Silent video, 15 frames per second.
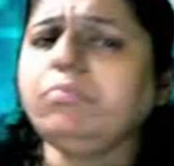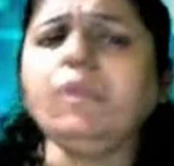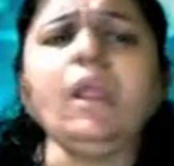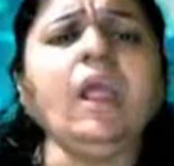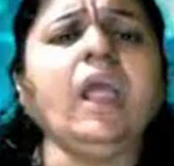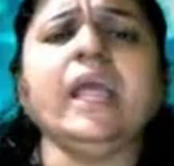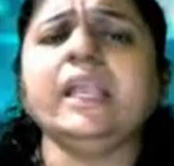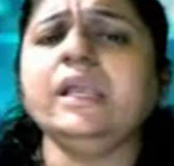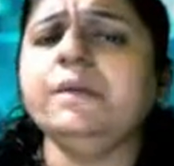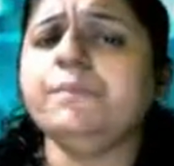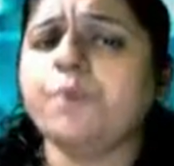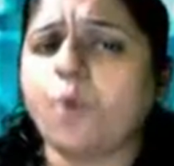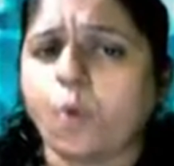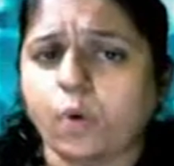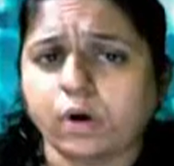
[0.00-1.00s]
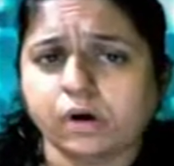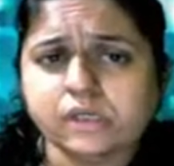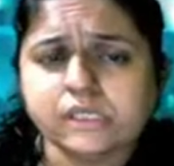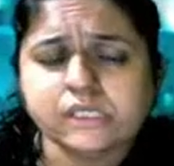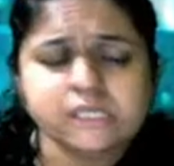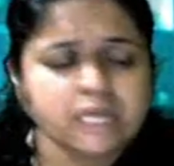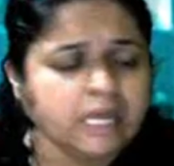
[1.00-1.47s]
any
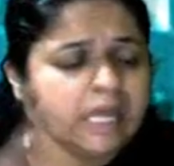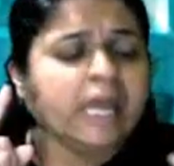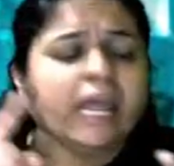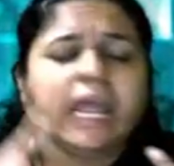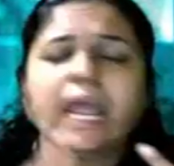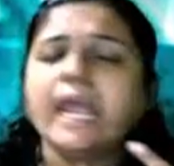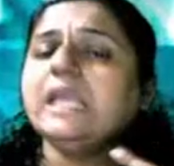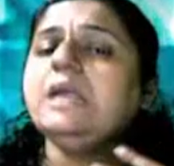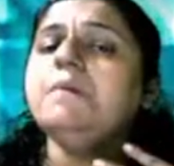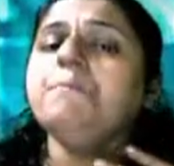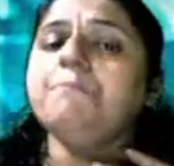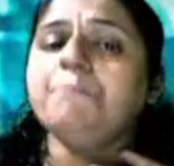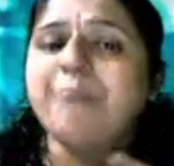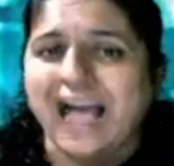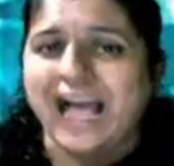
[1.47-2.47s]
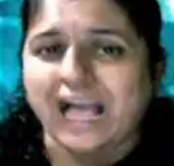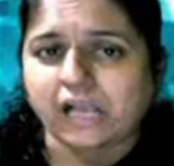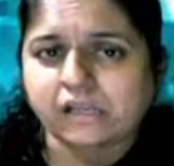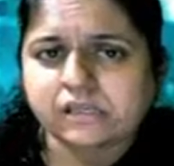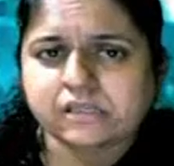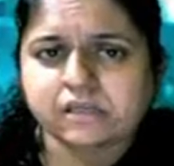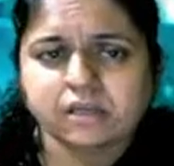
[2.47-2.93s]
brokers, any
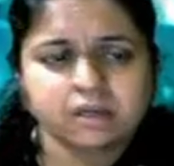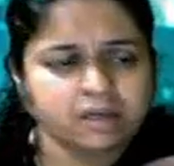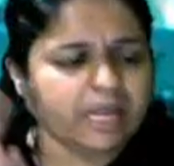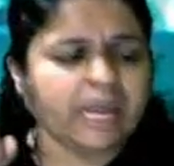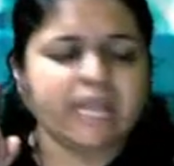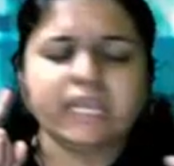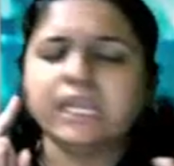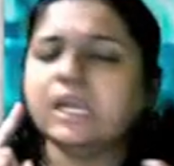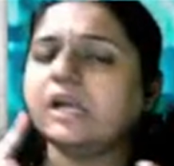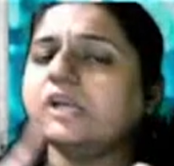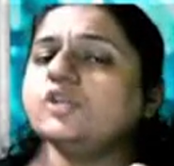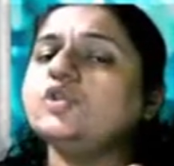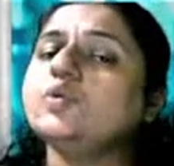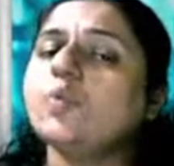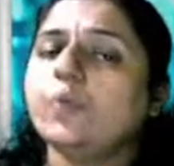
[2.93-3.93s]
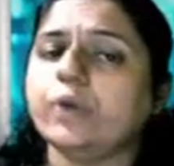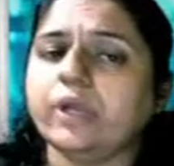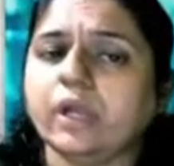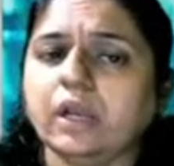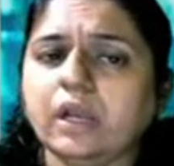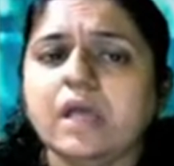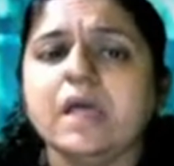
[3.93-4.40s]
banks, any
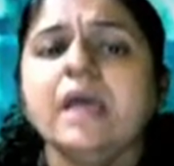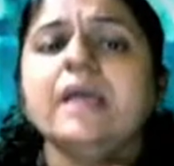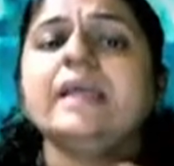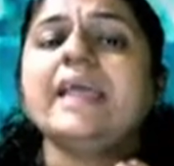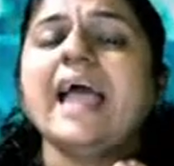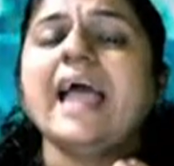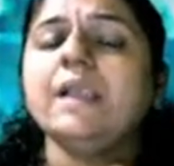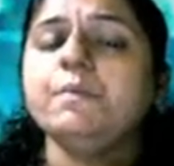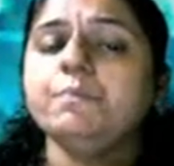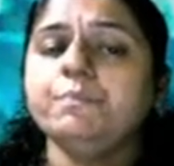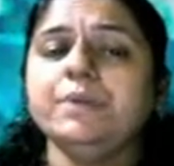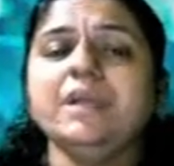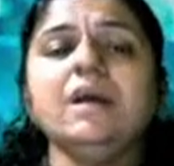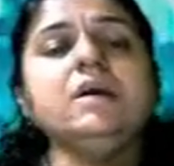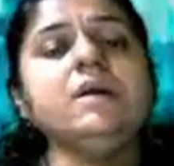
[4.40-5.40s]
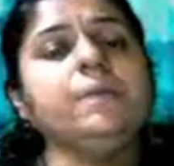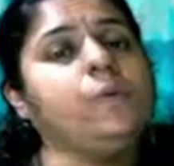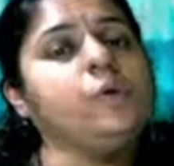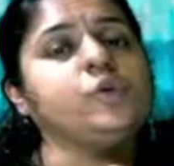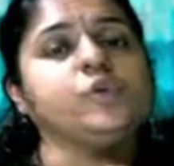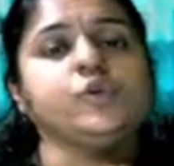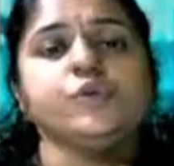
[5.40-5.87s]
custodian can be a
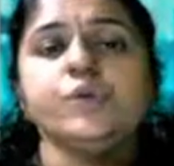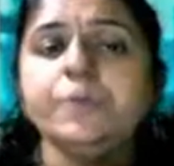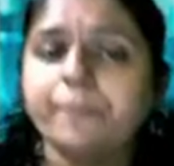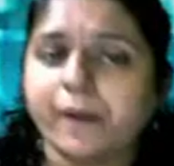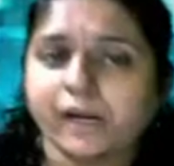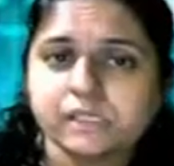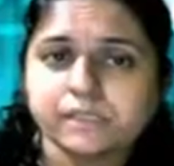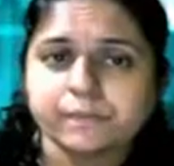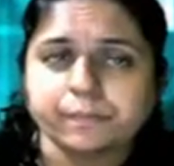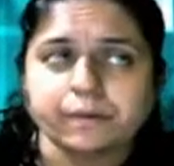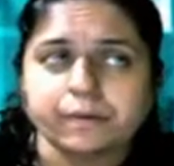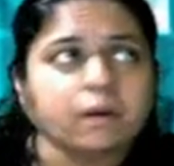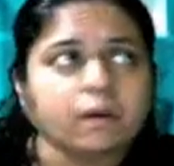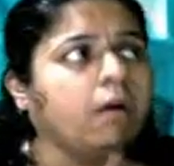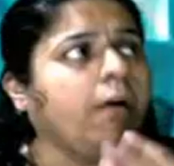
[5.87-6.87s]
depository participant.